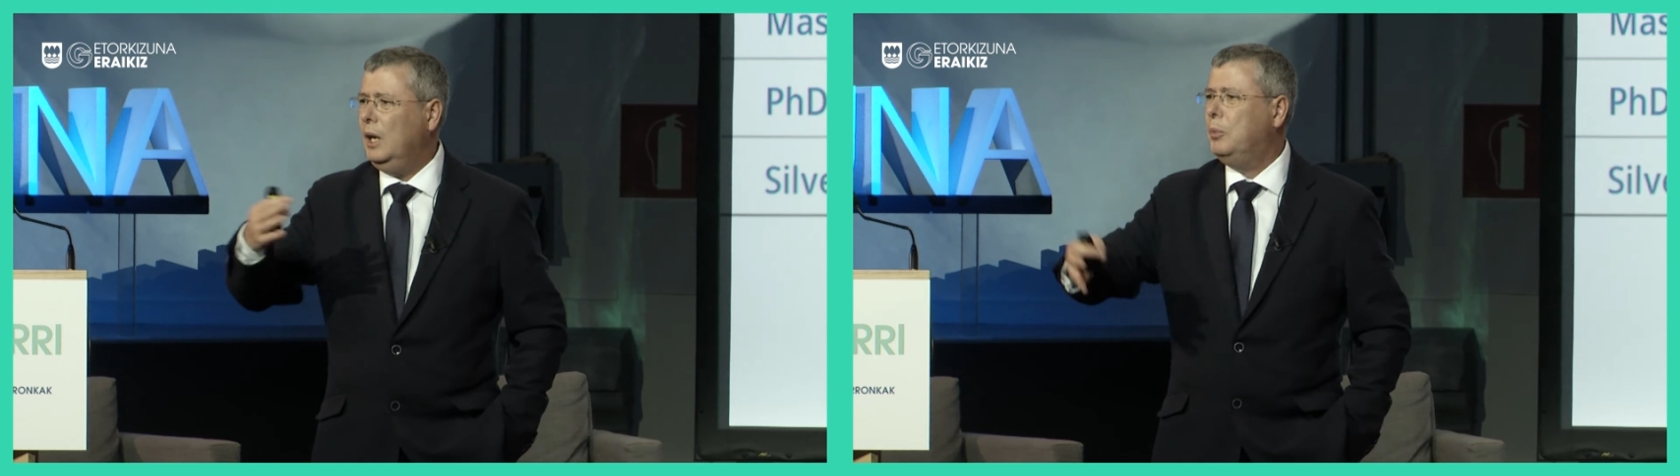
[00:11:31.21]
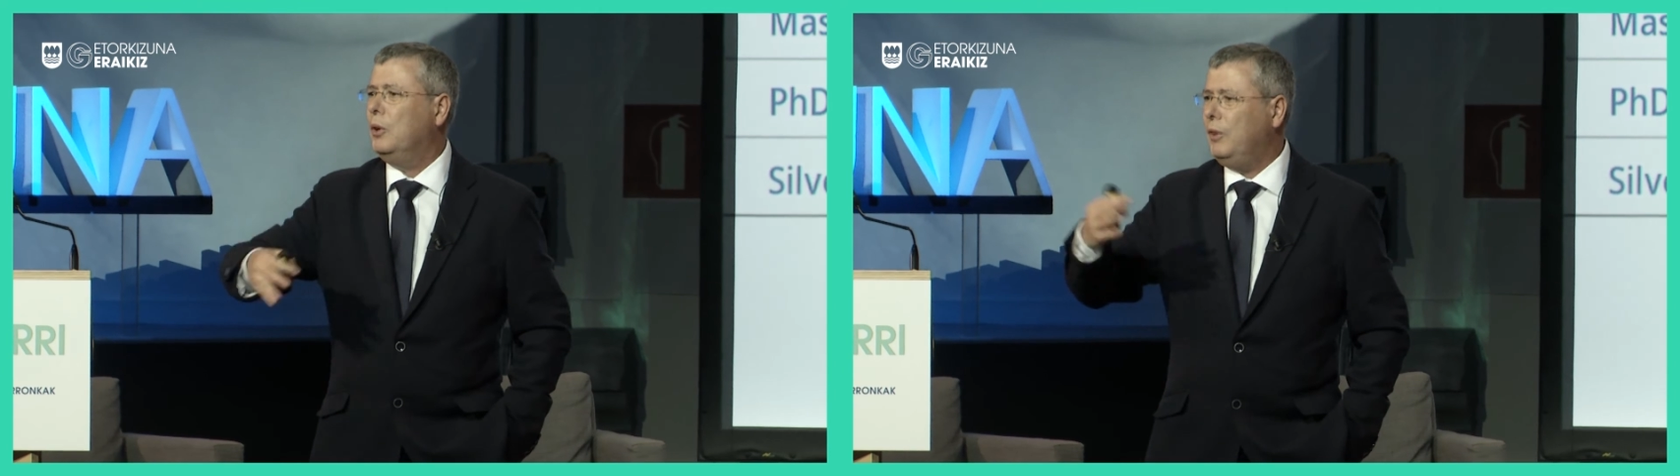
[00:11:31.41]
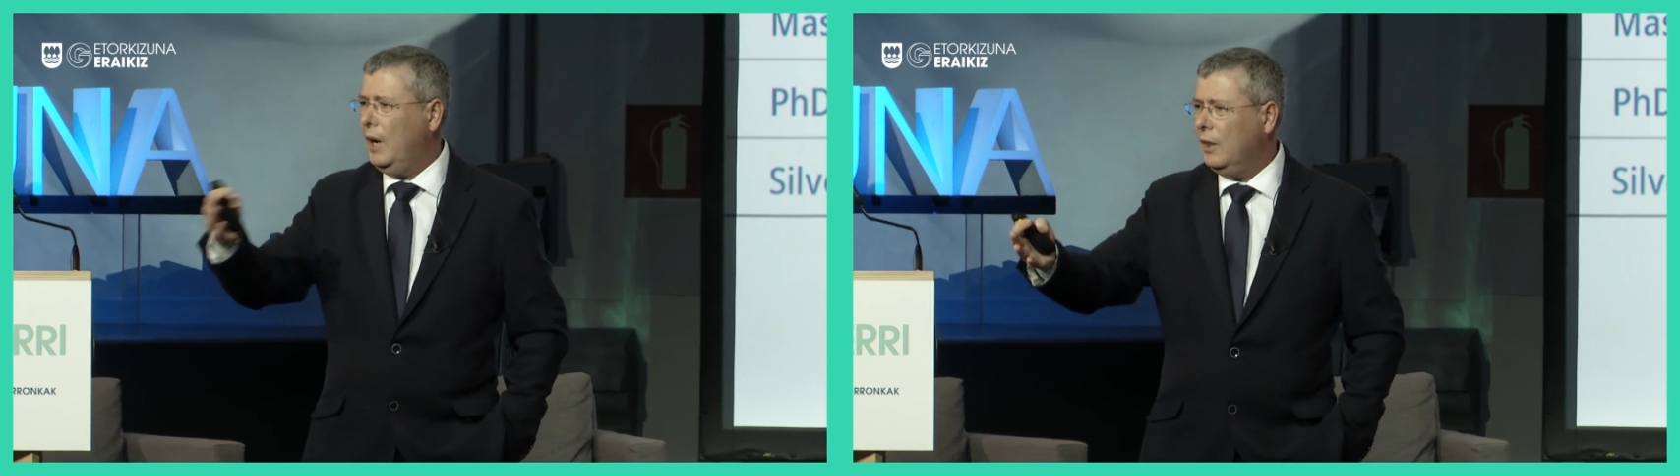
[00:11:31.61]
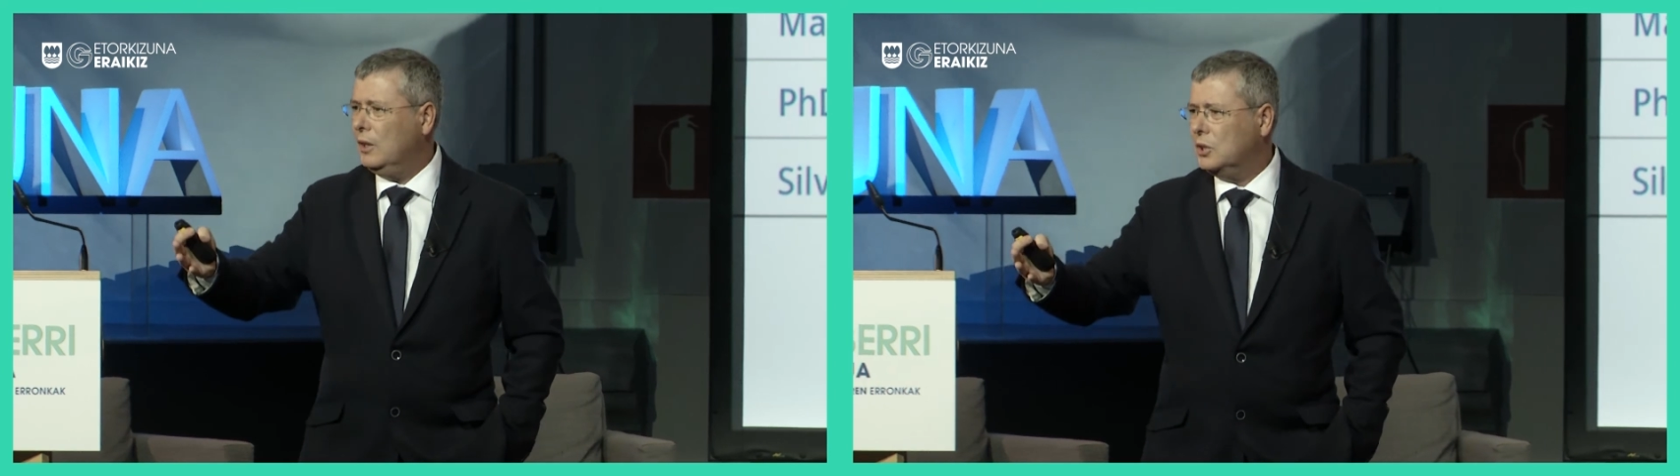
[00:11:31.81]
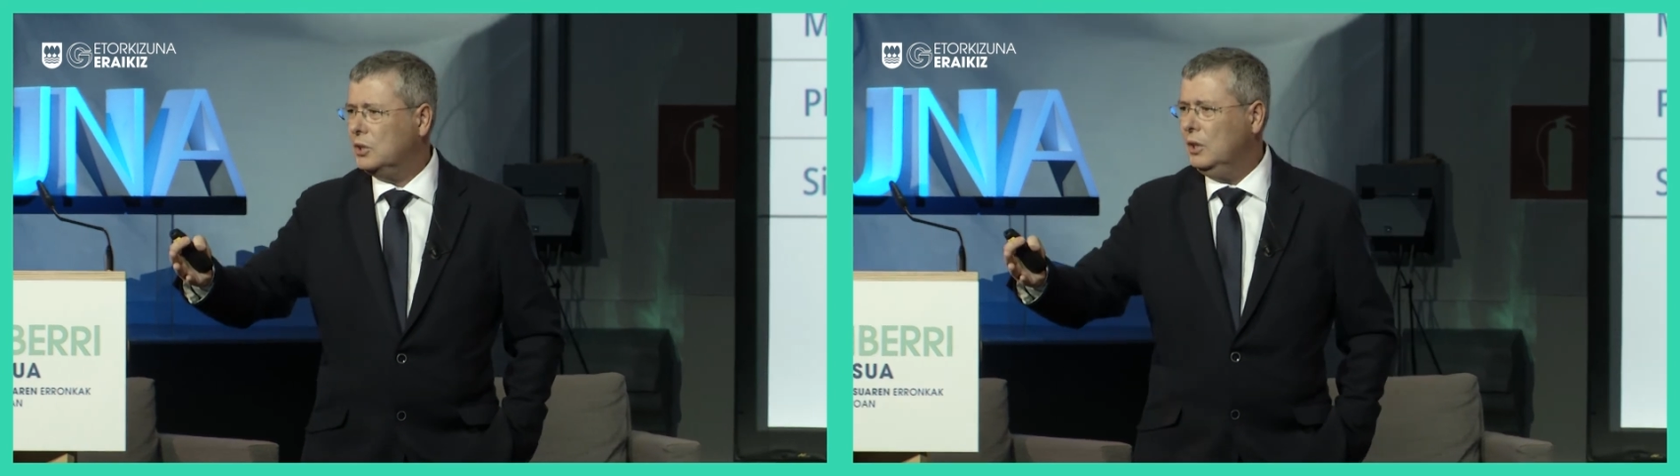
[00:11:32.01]

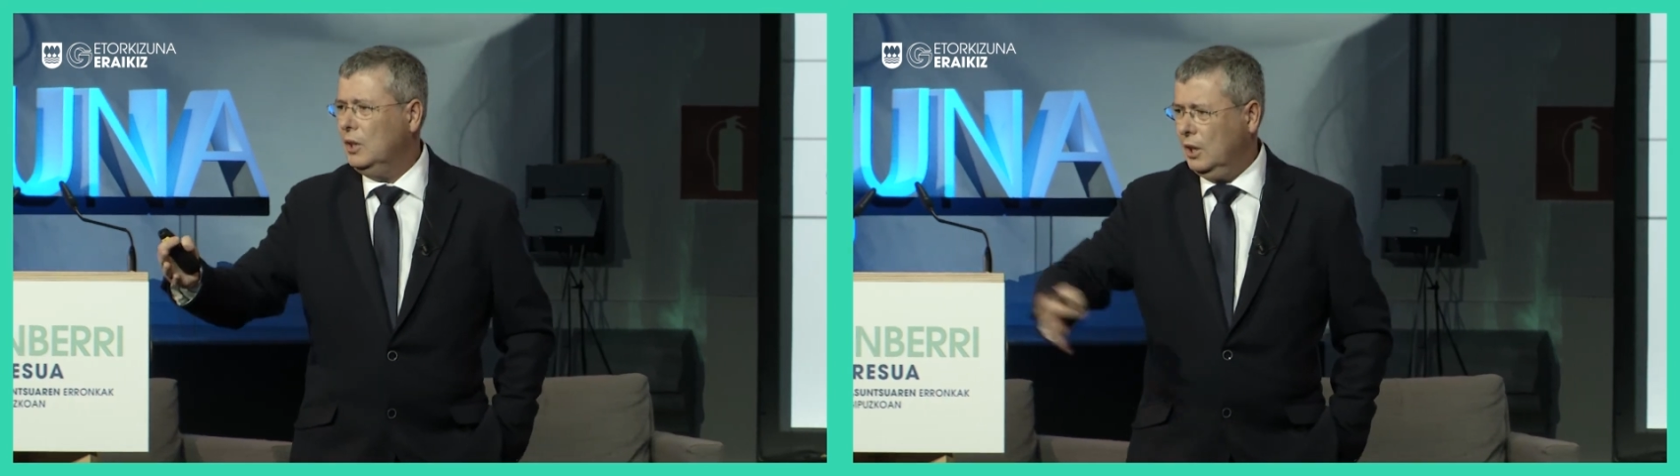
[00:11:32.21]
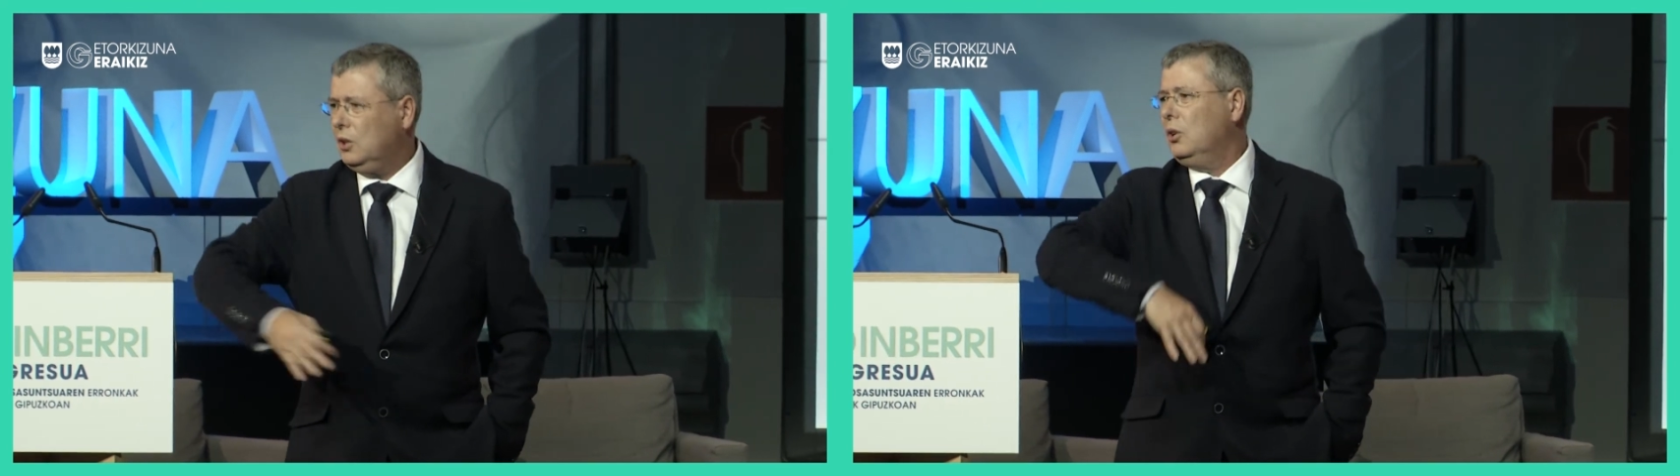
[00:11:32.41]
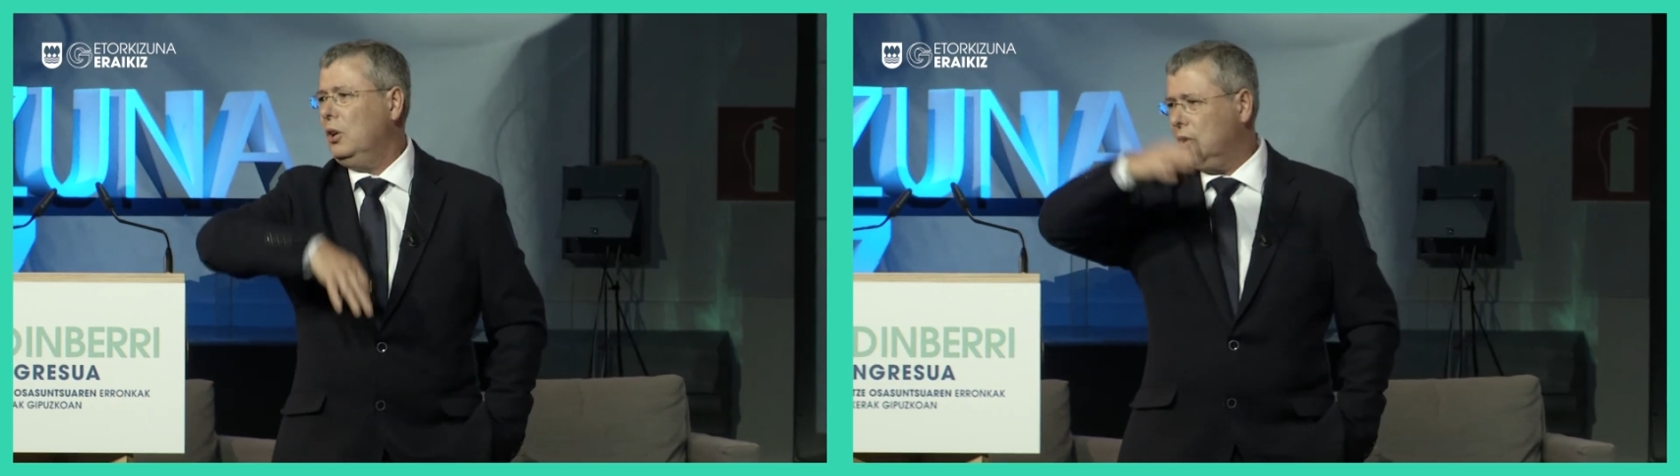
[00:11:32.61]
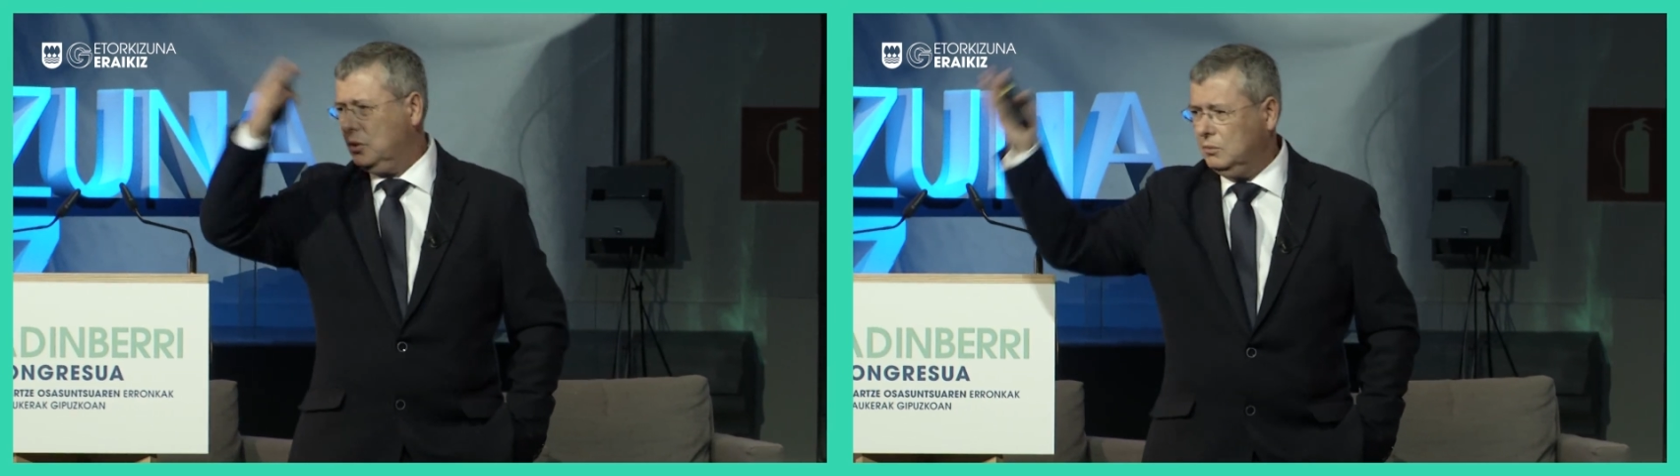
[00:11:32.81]
providers across,